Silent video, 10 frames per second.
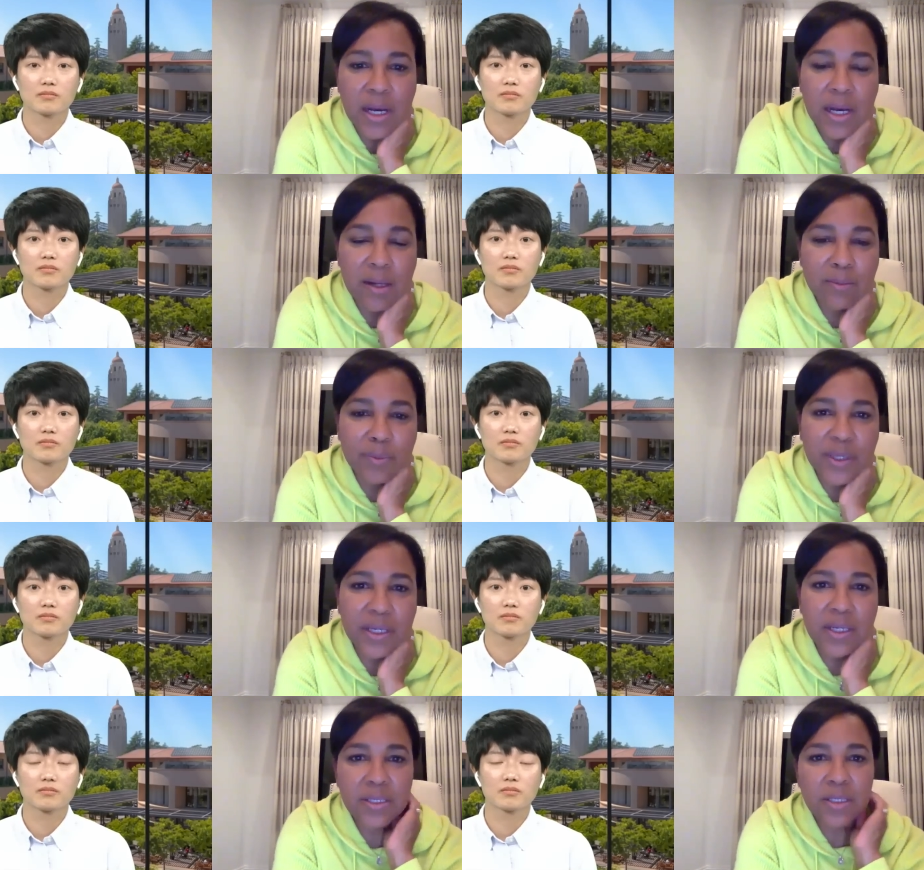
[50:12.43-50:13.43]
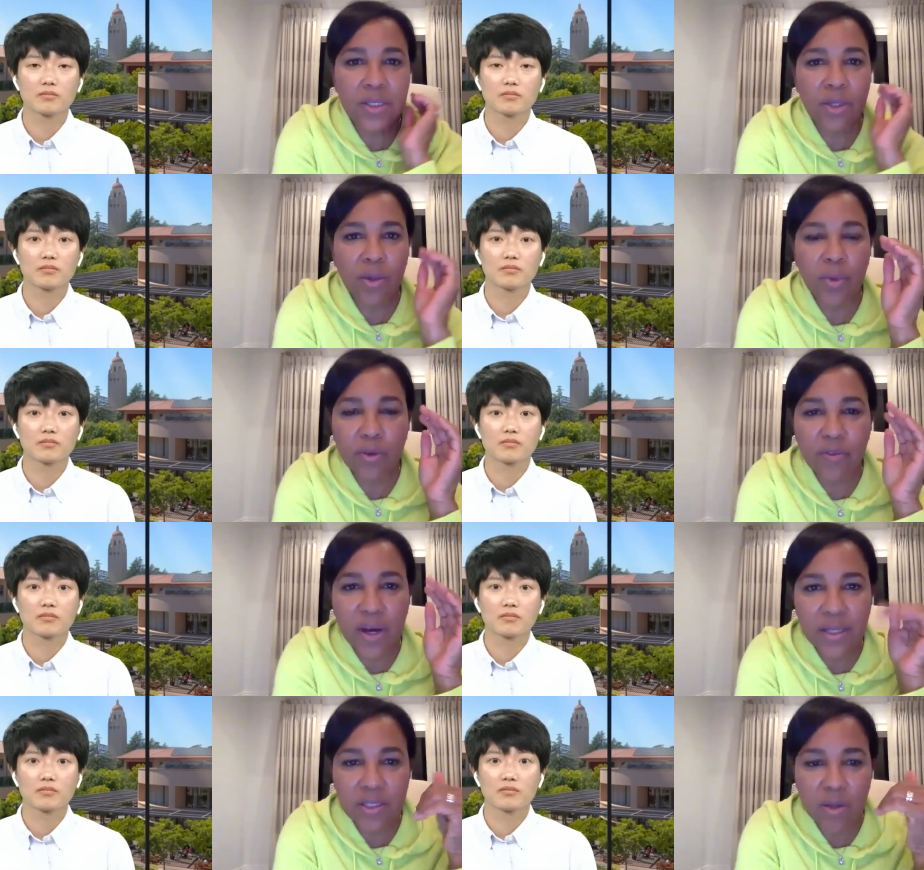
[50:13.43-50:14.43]
Speaker 1: um, because you know when you've
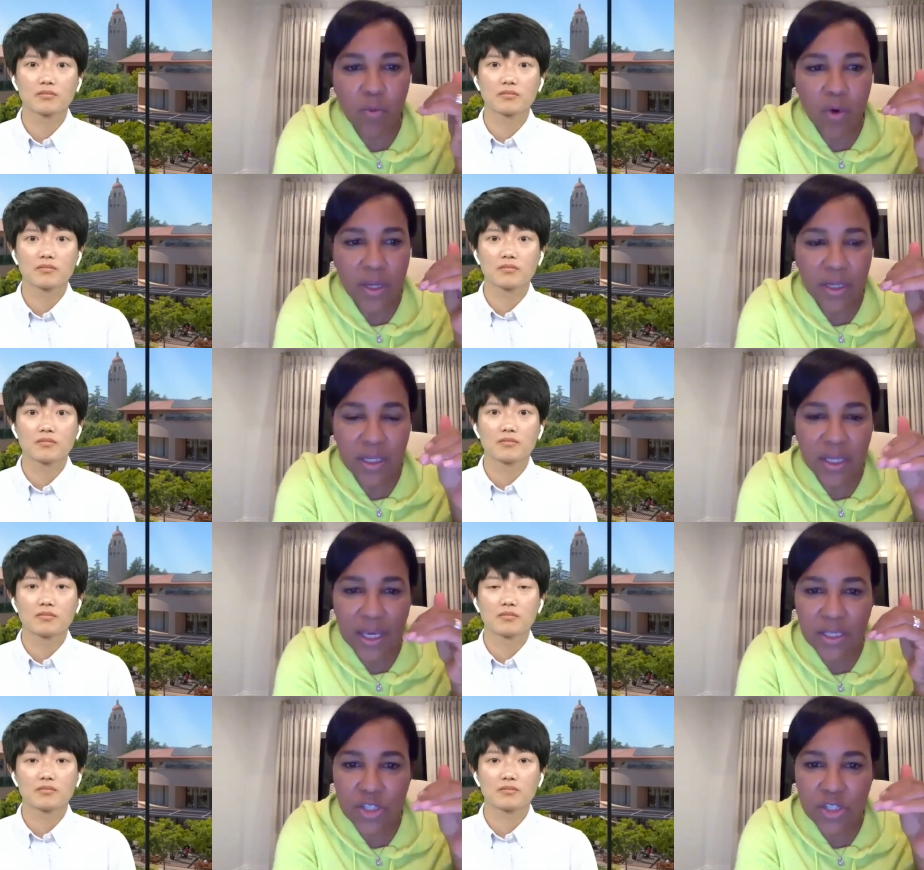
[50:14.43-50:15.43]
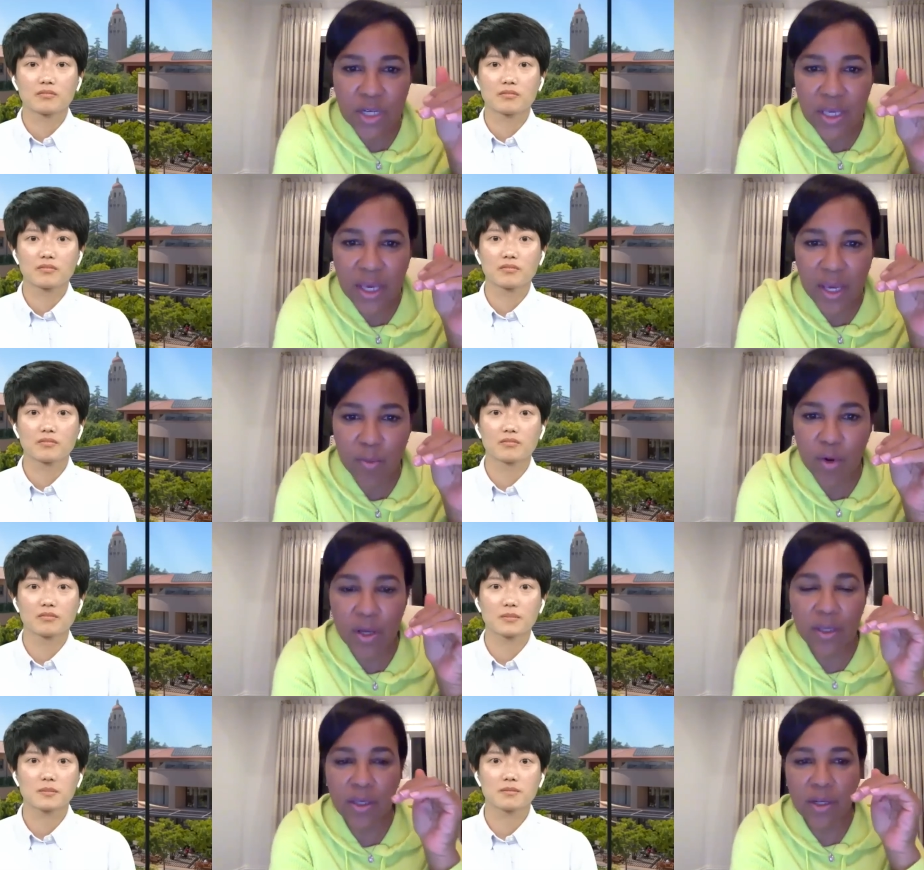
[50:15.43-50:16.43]
got someone engaged in a
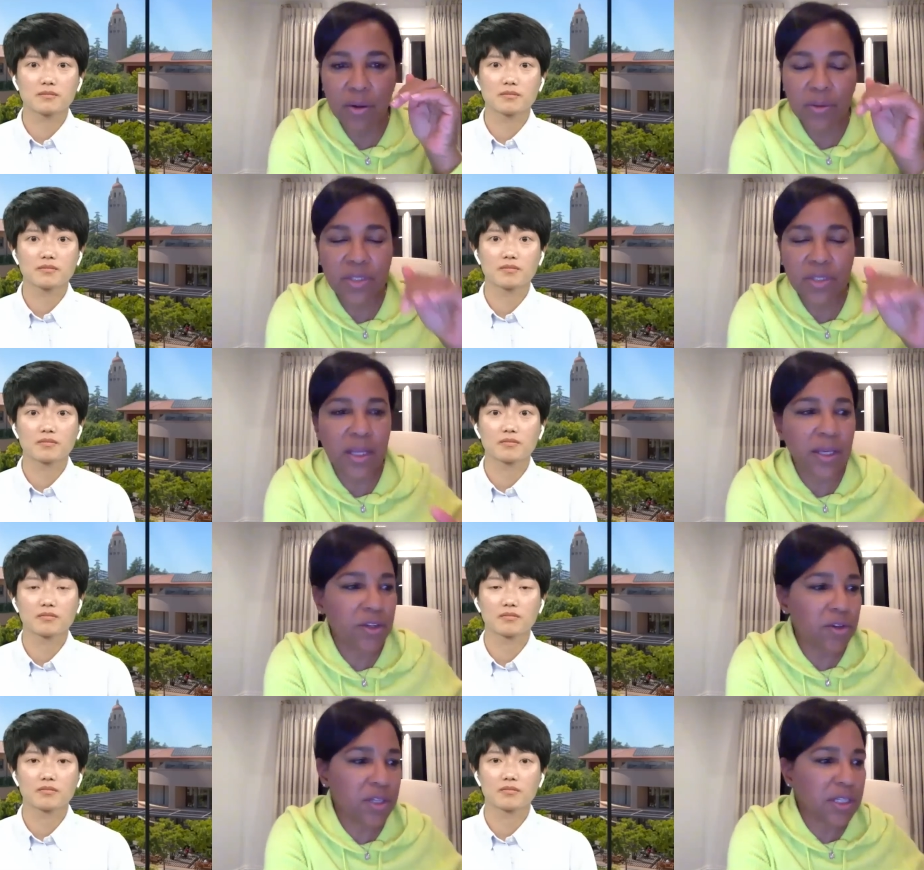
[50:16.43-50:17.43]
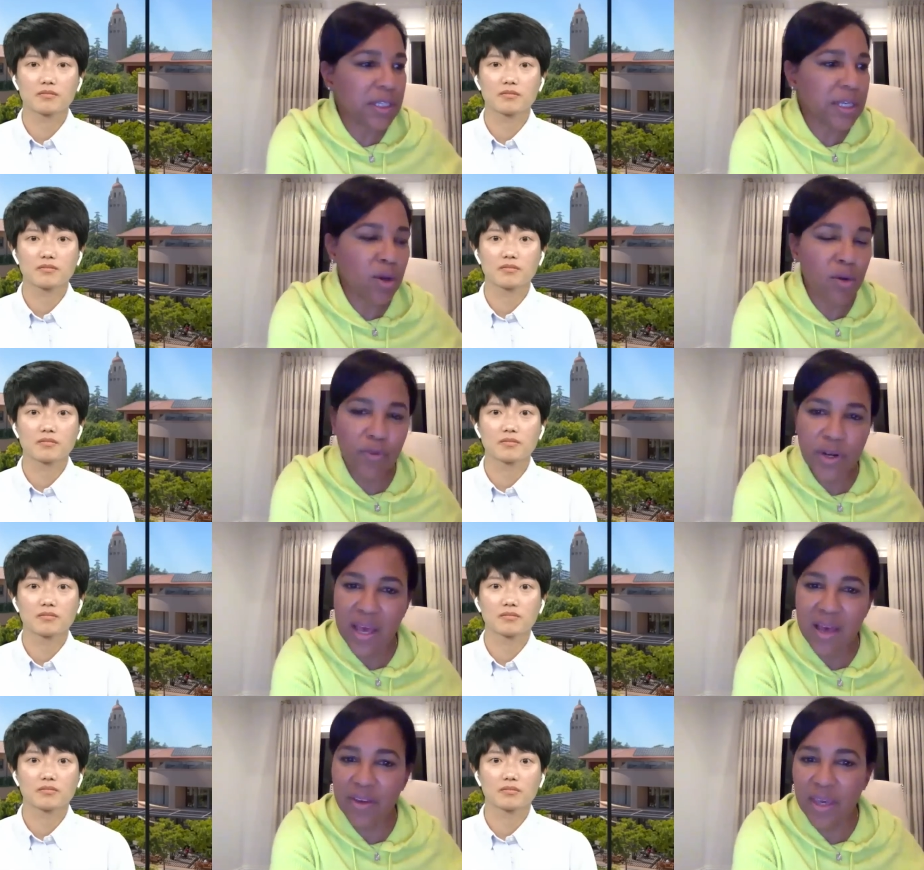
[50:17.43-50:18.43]
camera you know it's not like you're going to lean over and
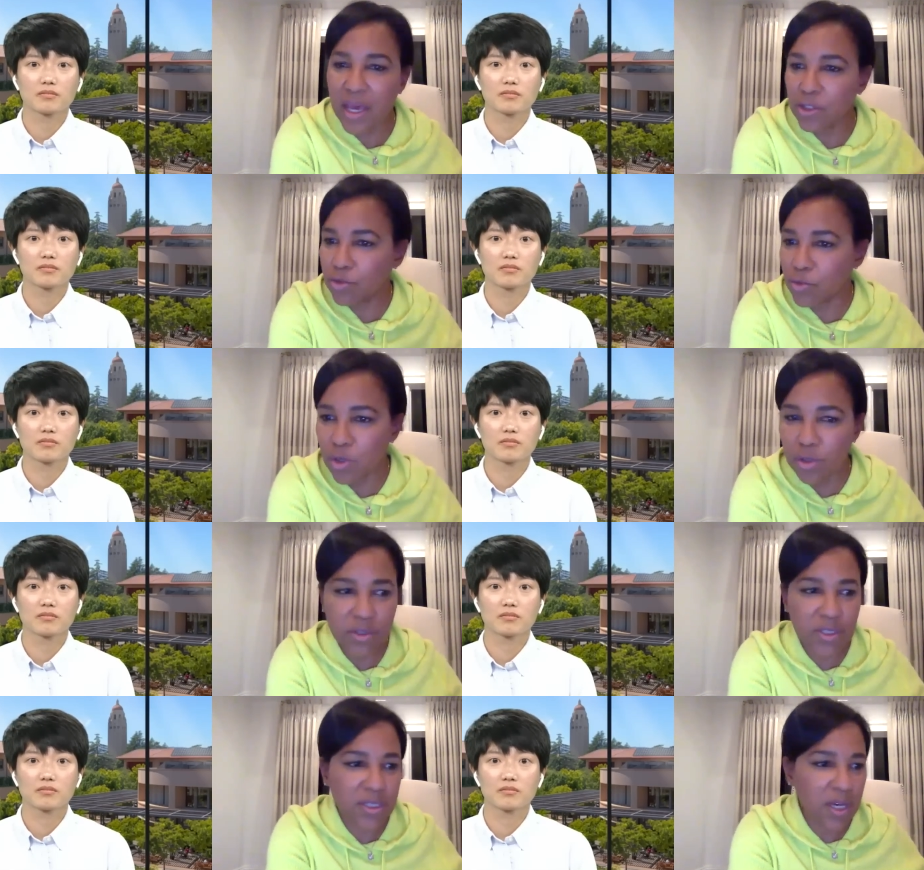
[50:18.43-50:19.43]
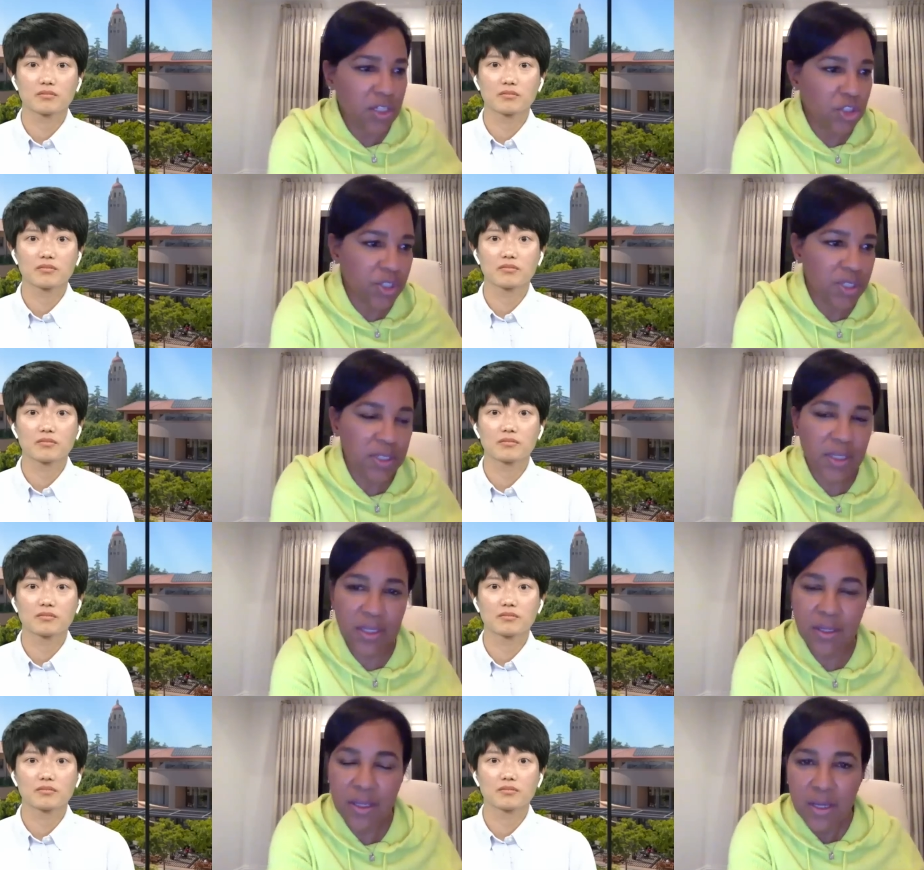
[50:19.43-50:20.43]
have a casual discussion and